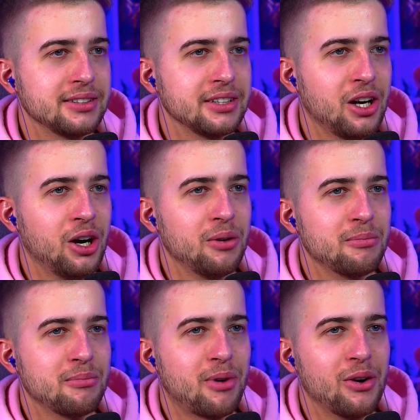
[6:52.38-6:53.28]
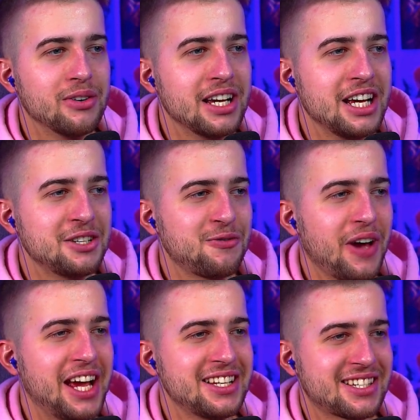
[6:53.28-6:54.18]
Oh, bro. His
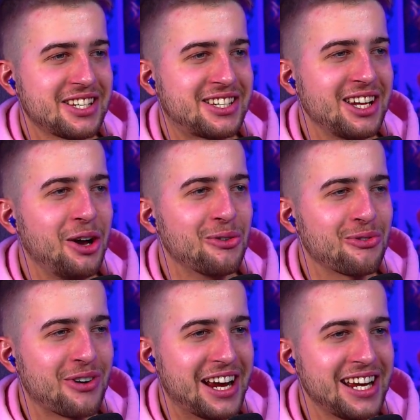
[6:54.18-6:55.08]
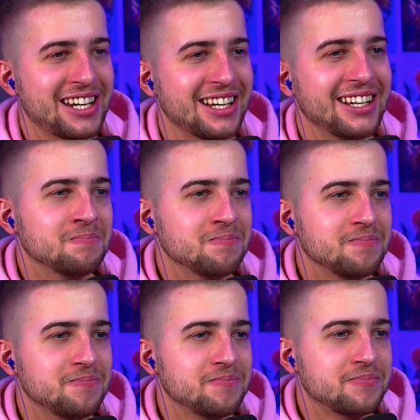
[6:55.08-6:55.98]
face is still red.
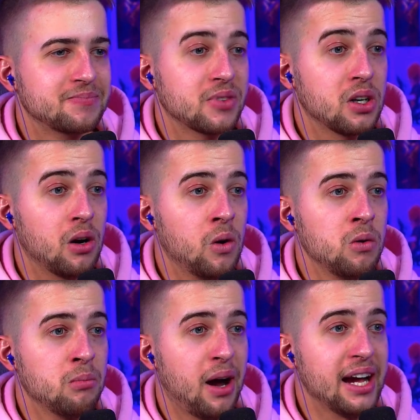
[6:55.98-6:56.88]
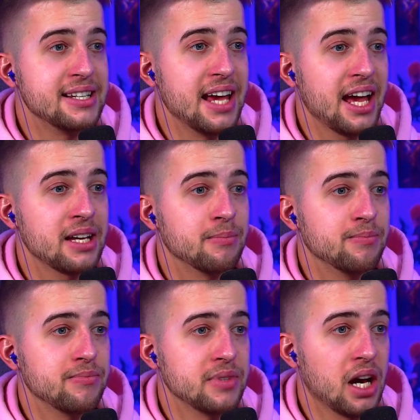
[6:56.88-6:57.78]
Oh my damn.
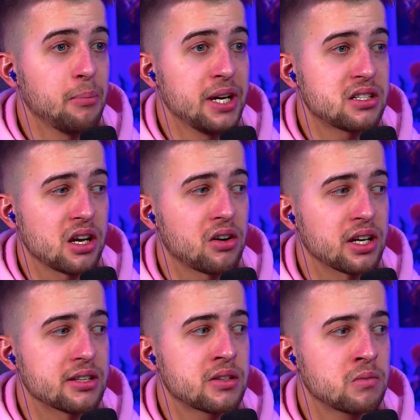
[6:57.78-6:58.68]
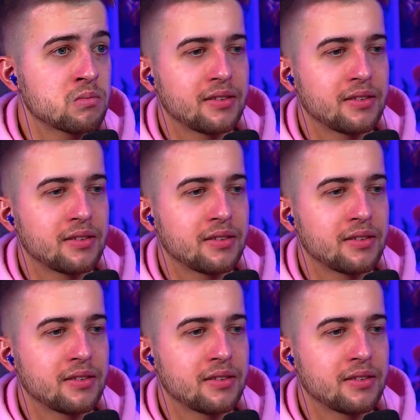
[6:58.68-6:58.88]
Yup, he's serious.